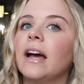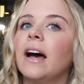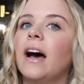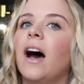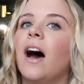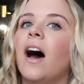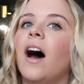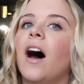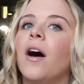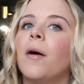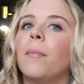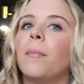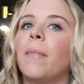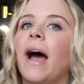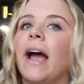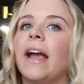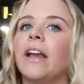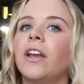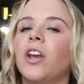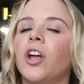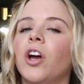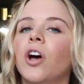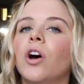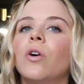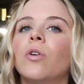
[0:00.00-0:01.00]
I
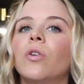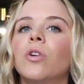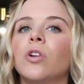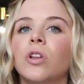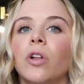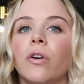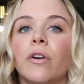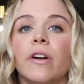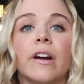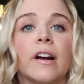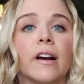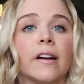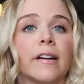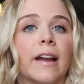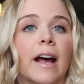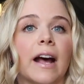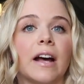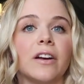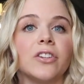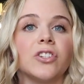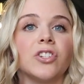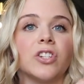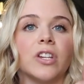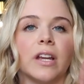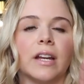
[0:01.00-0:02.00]
know Khloe
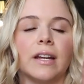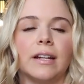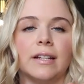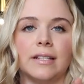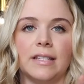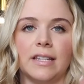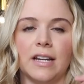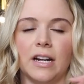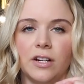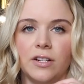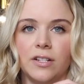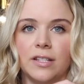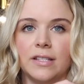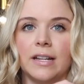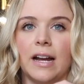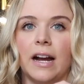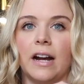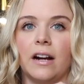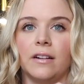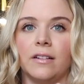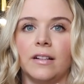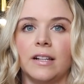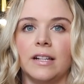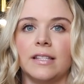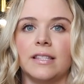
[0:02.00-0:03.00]
Kardashian's
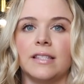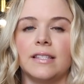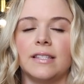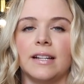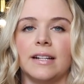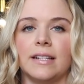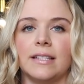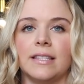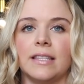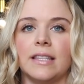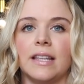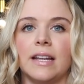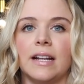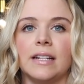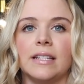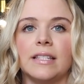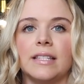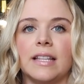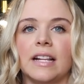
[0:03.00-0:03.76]
hairstylist does this.